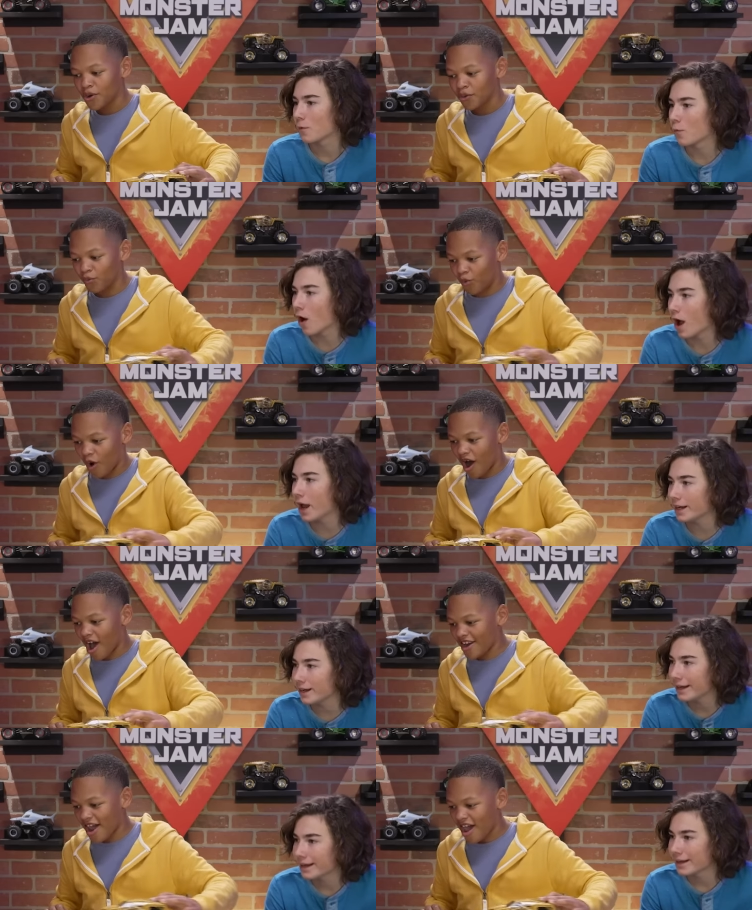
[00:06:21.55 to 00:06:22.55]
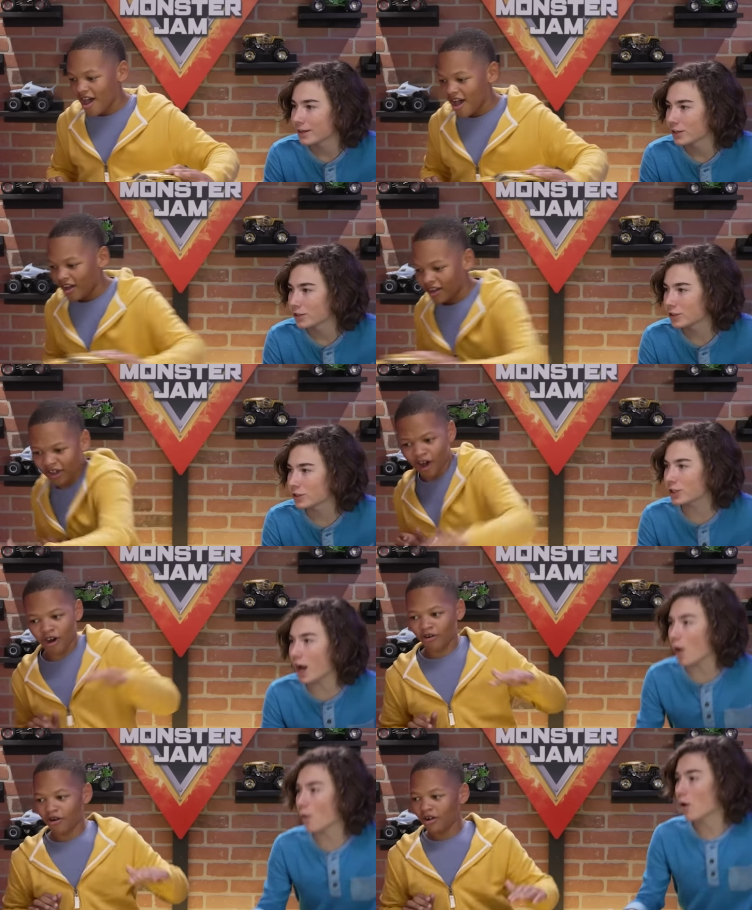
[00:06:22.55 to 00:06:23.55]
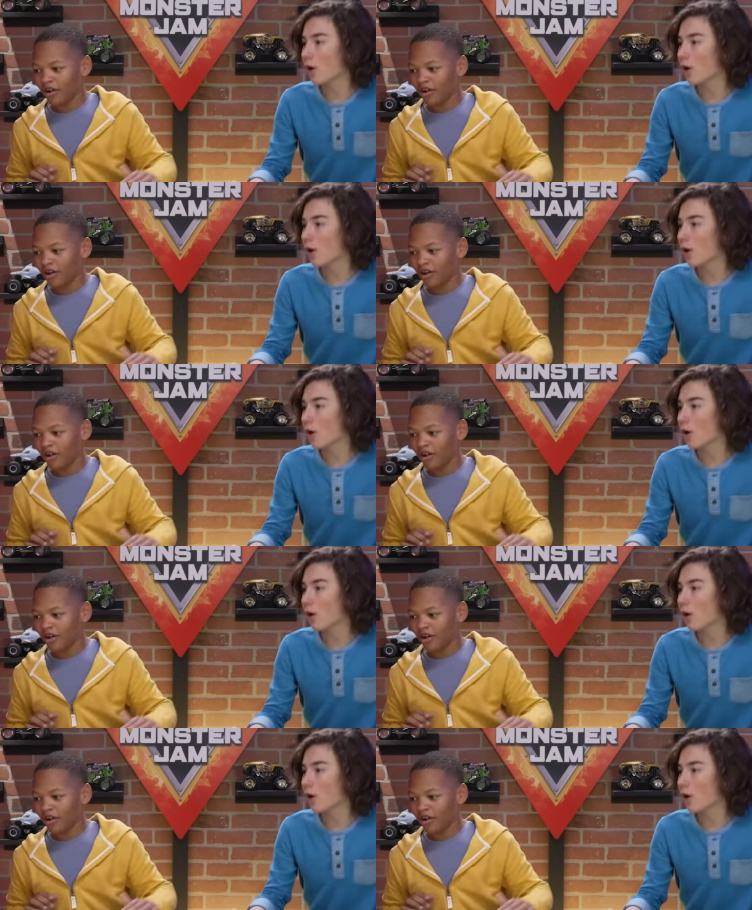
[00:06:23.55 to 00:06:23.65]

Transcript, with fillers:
Speaker 1: One, One go. go!